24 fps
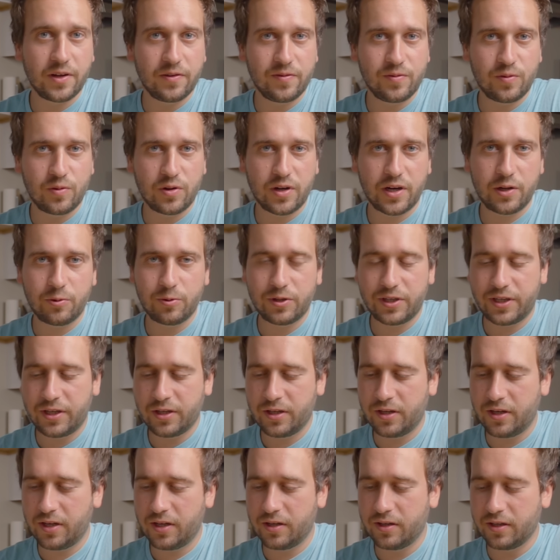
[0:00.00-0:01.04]
of what I would
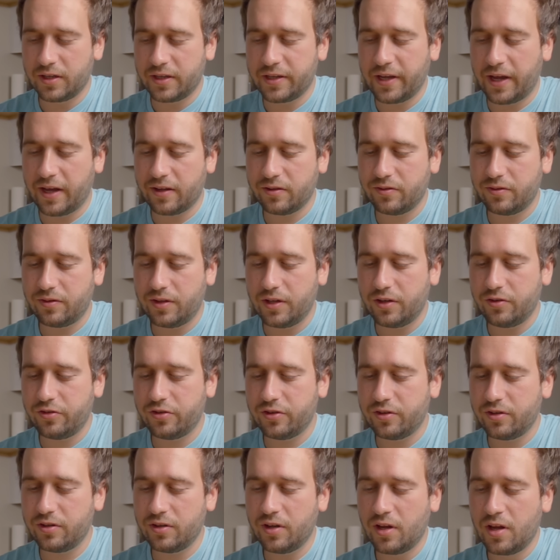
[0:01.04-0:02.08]
get at a gas
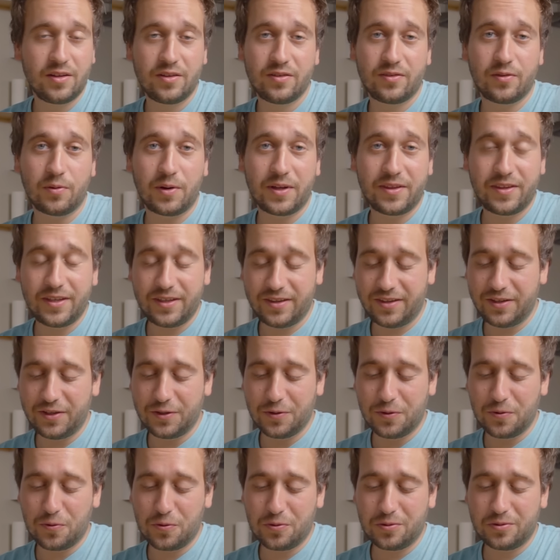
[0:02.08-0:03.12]
station, so I think the
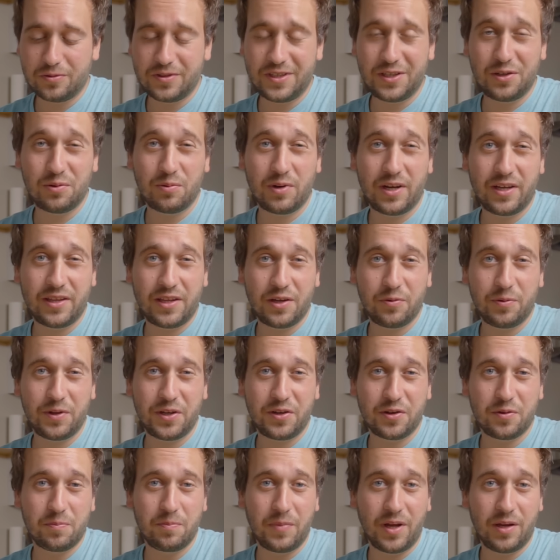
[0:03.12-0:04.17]
only way that we
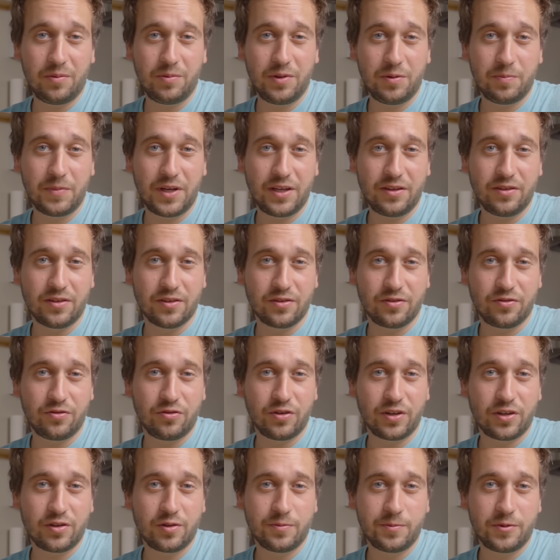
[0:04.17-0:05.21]
could maybe make this
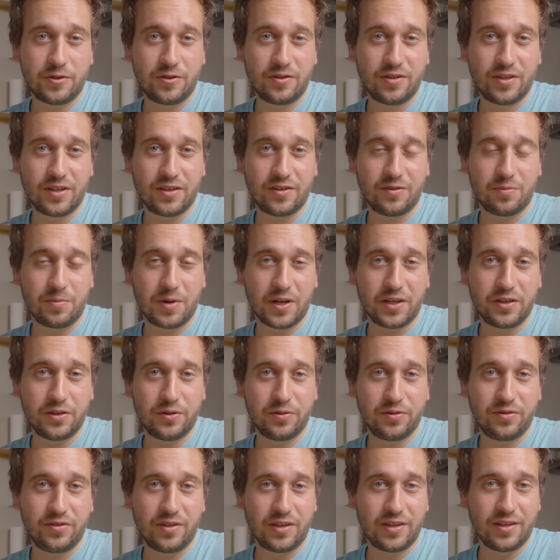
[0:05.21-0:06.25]
drinkable is by
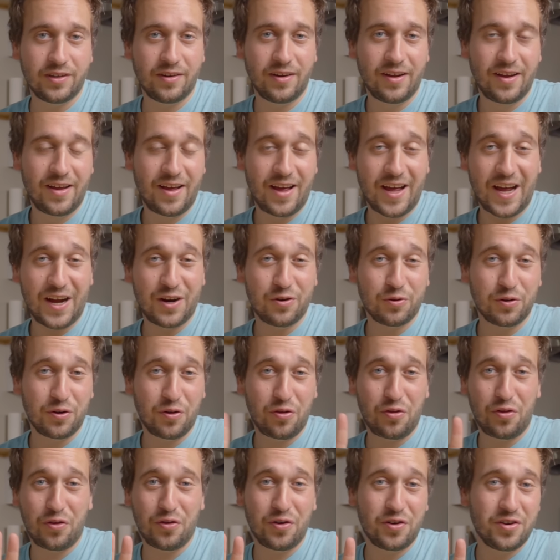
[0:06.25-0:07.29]
using our
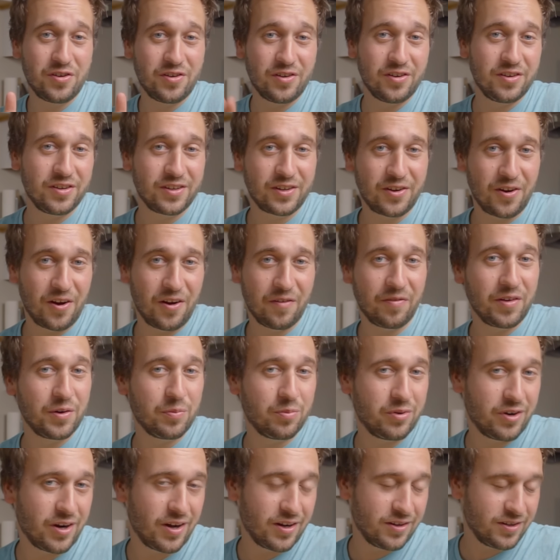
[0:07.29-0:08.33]
third coffee
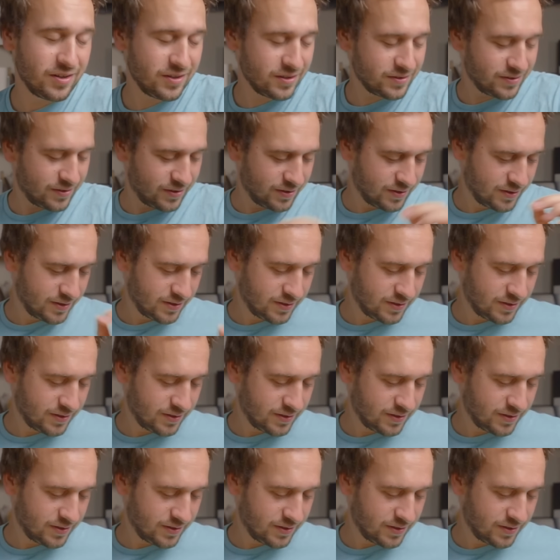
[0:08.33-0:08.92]
product,